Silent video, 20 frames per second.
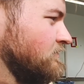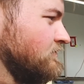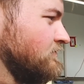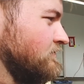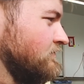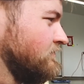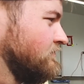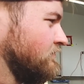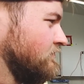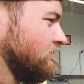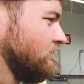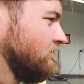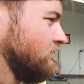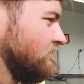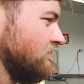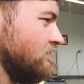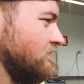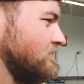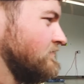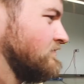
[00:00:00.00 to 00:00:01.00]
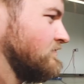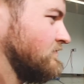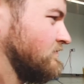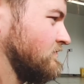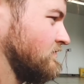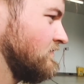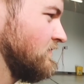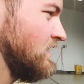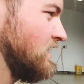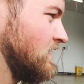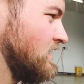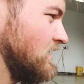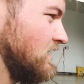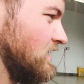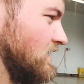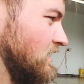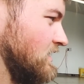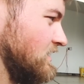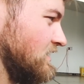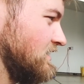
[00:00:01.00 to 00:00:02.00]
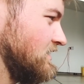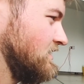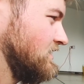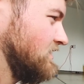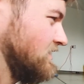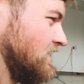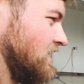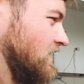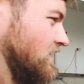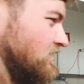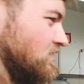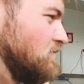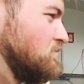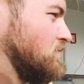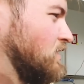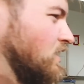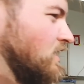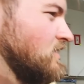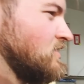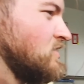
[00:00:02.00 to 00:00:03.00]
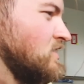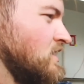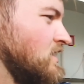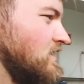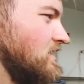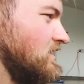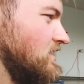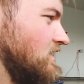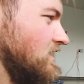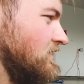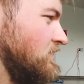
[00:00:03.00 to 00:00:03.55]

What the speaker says: Yeah, just make sure the fender's dented in, and then you know you're done.